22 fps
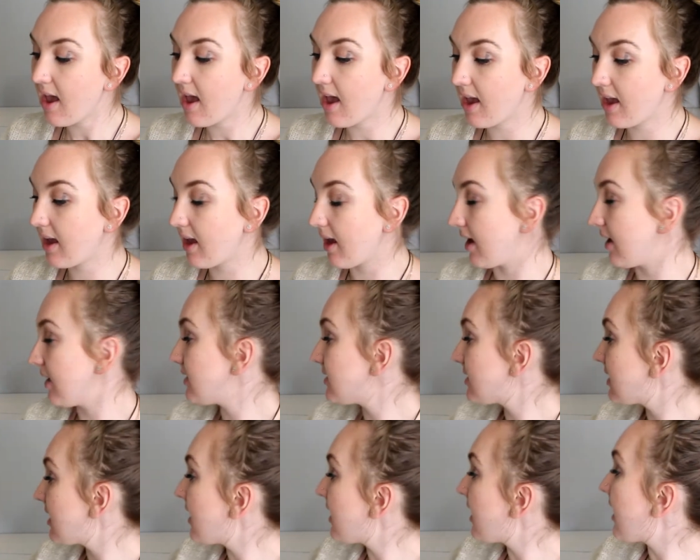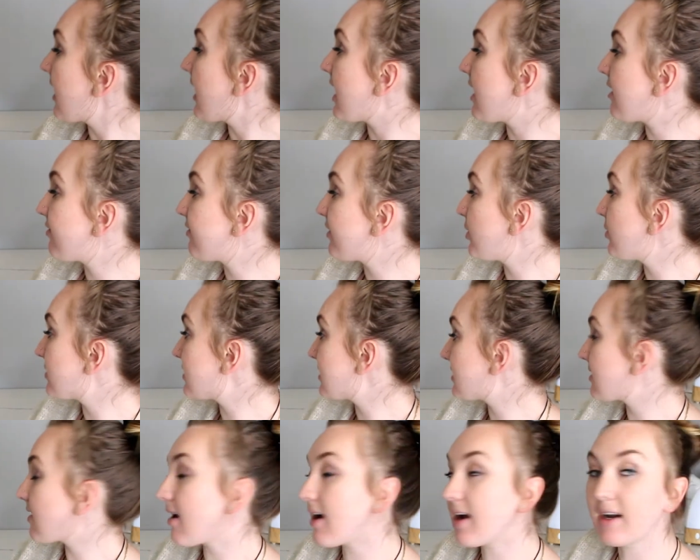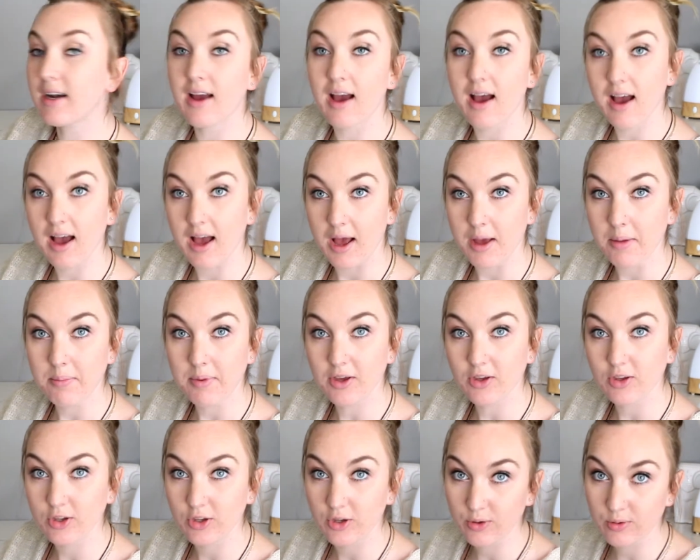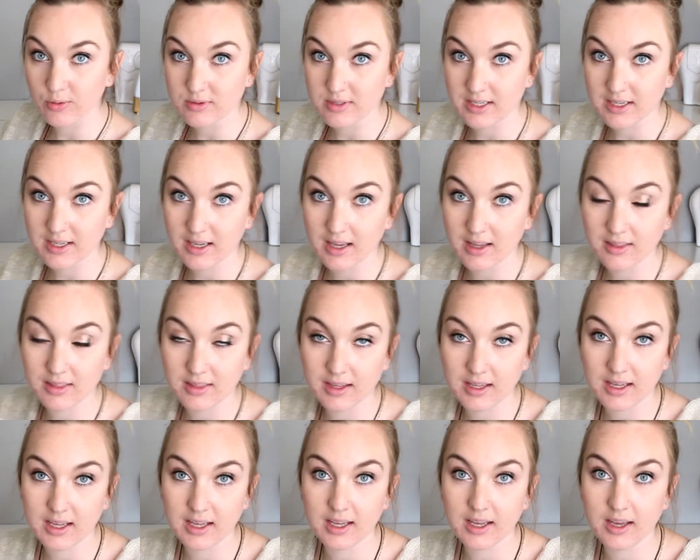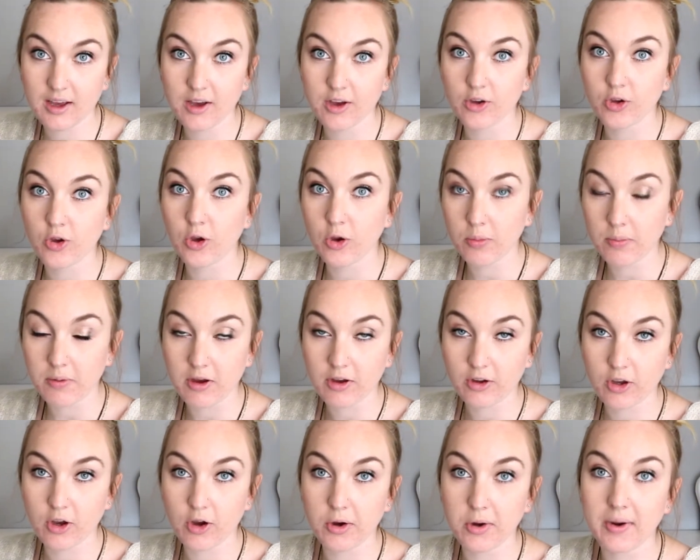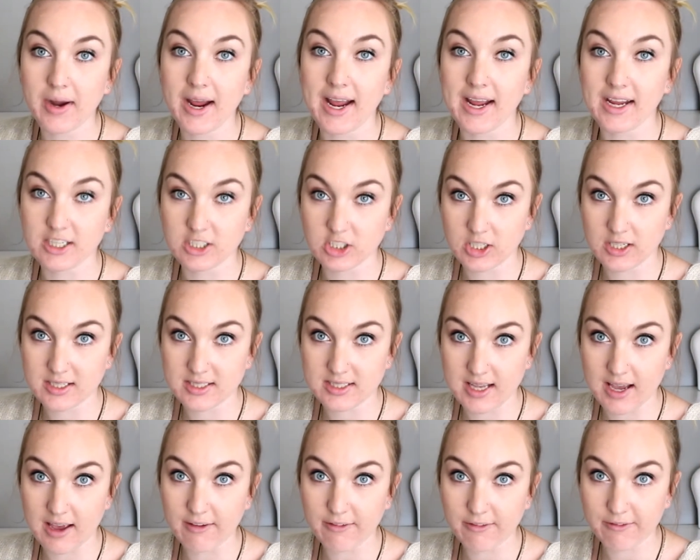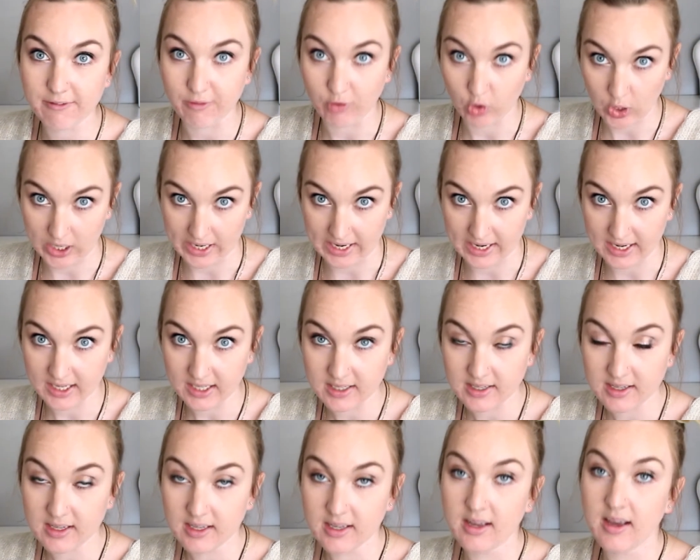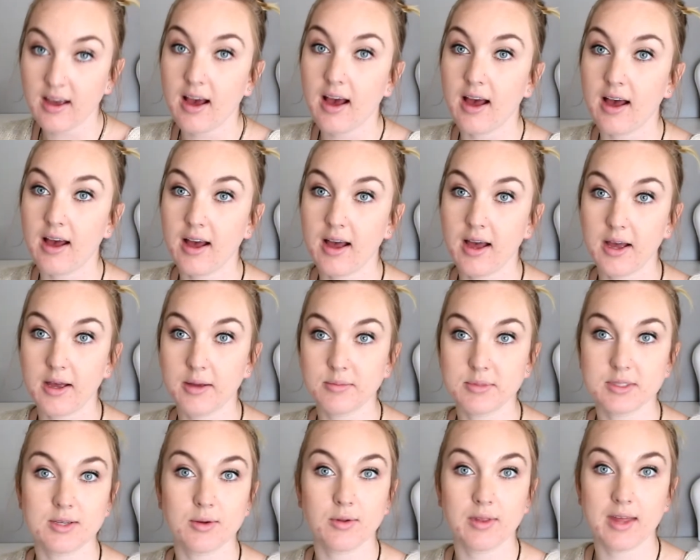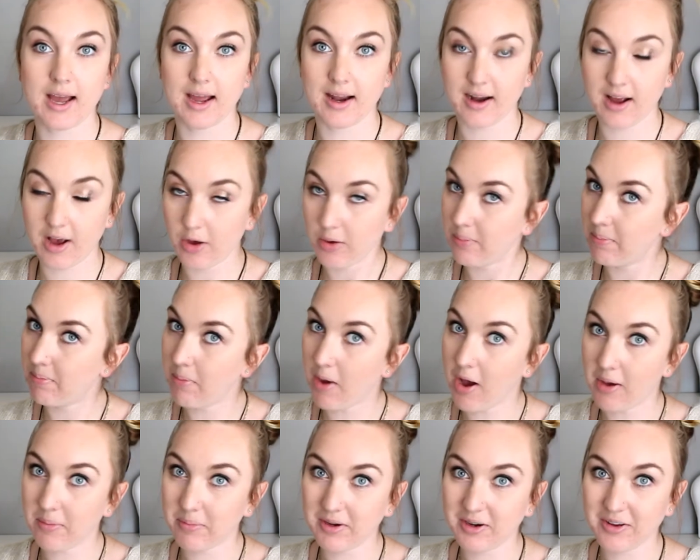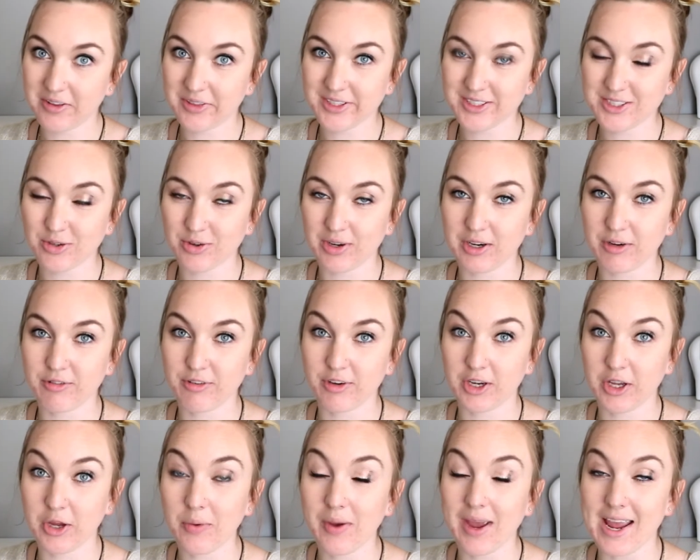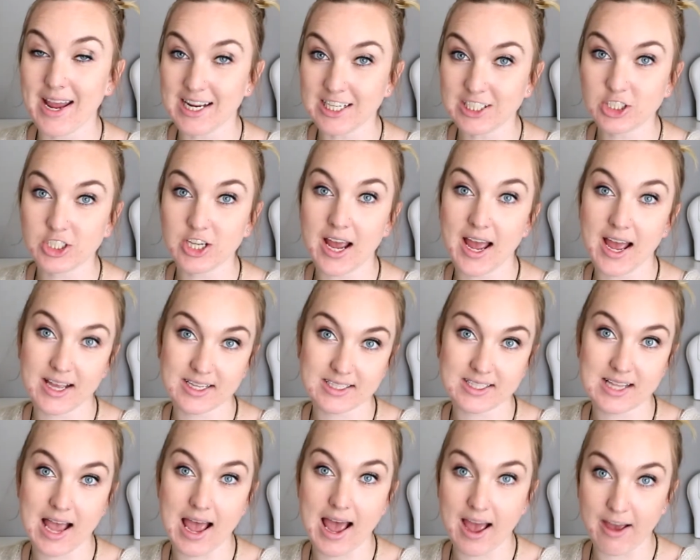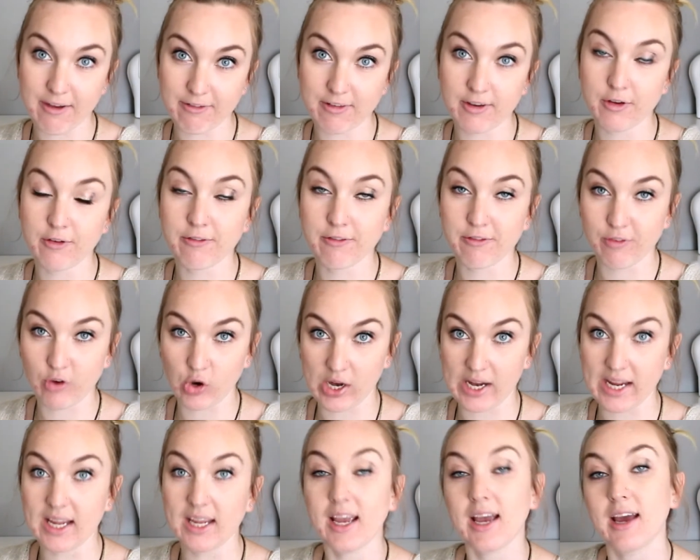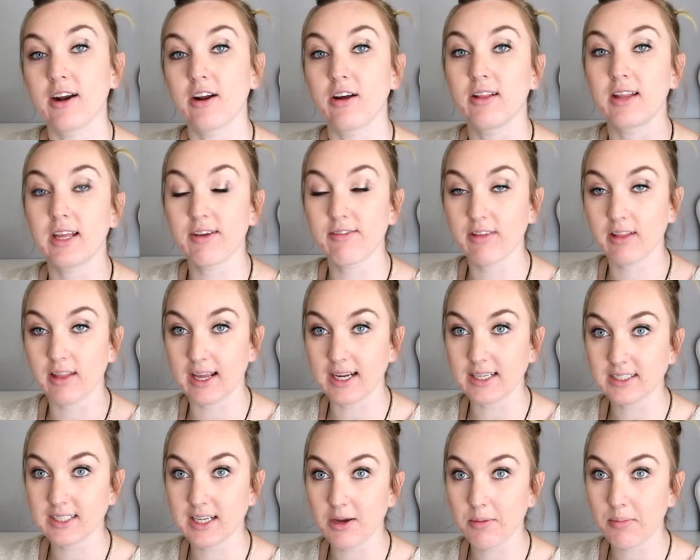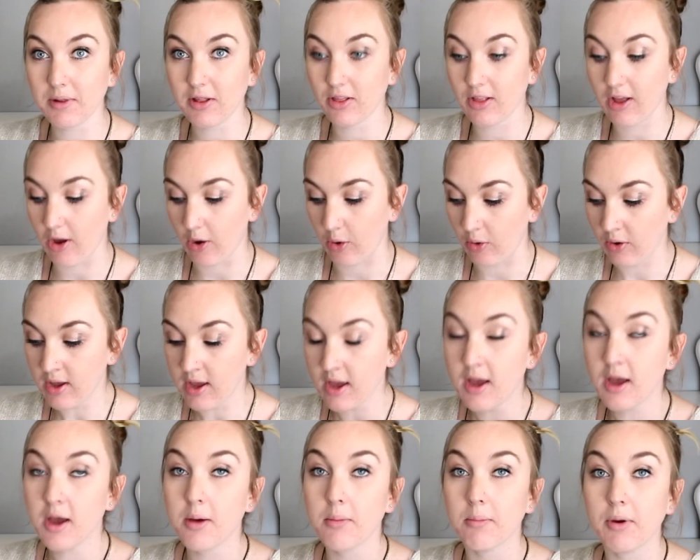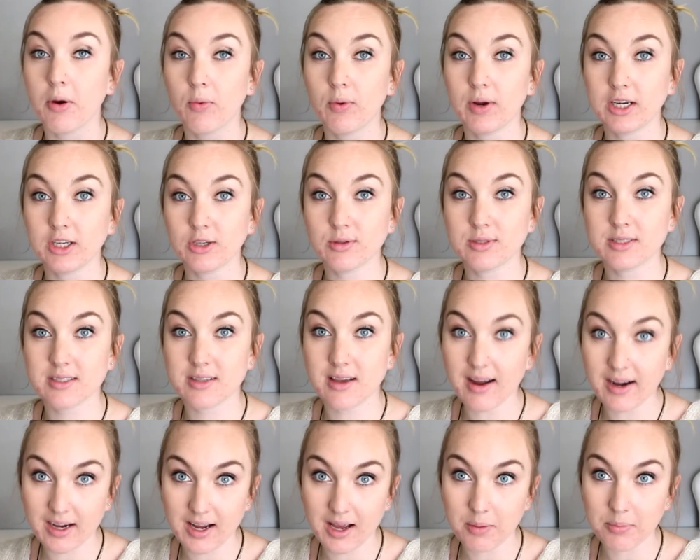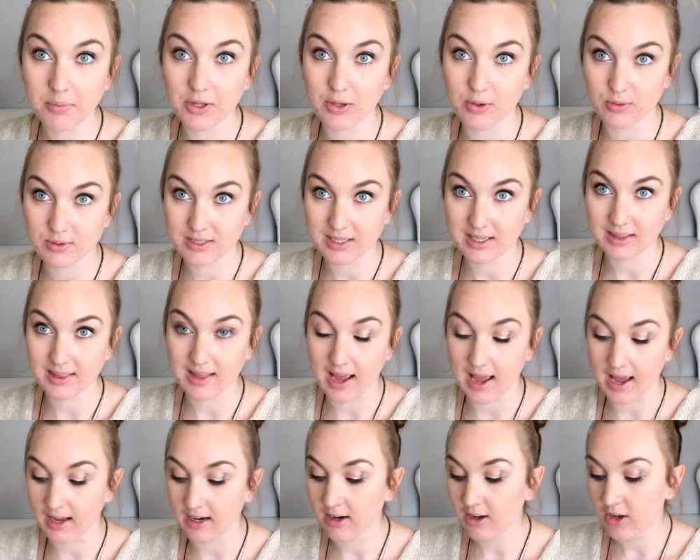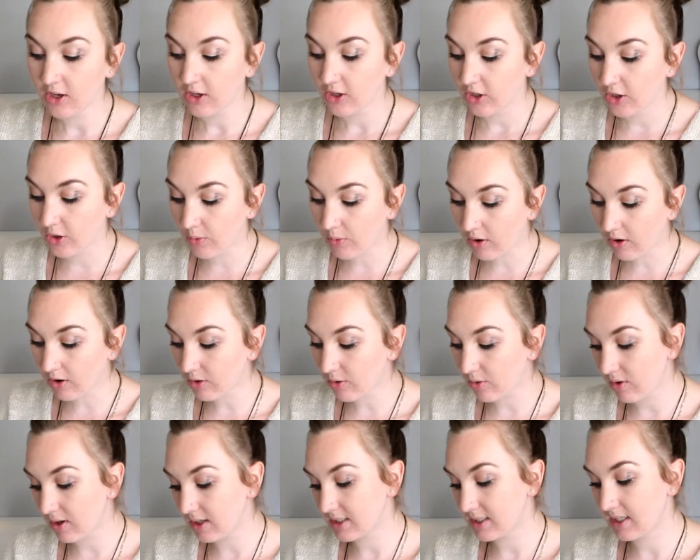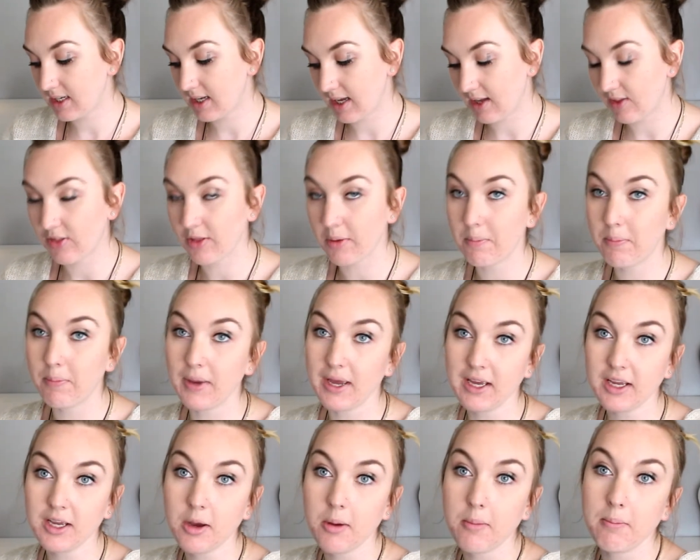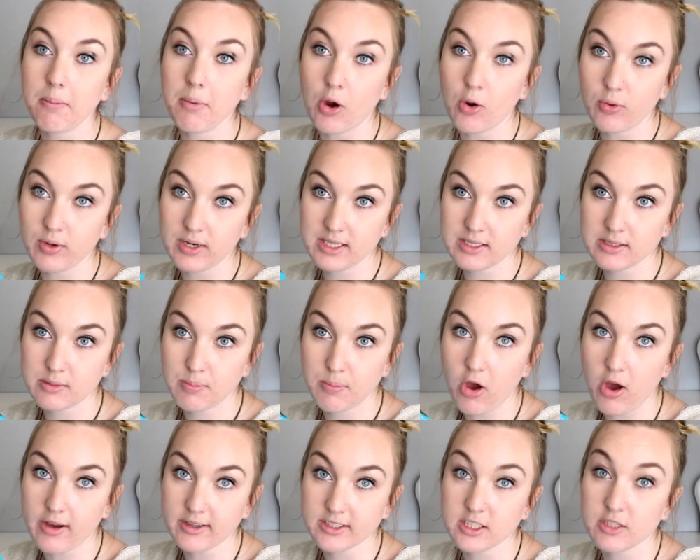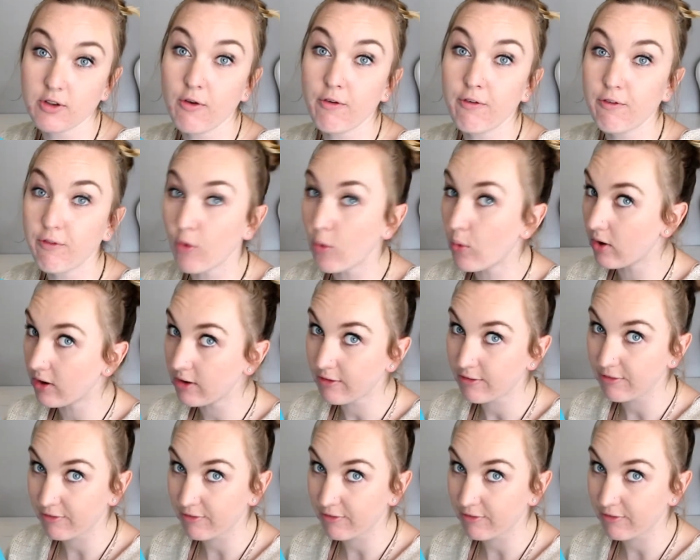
And if you sign up using the coupon code HSF free, so that I'll pop it on the screen for you, HSF free, and I'll leave a link down below. But when you sign up using that, you are going to get the big bonus box for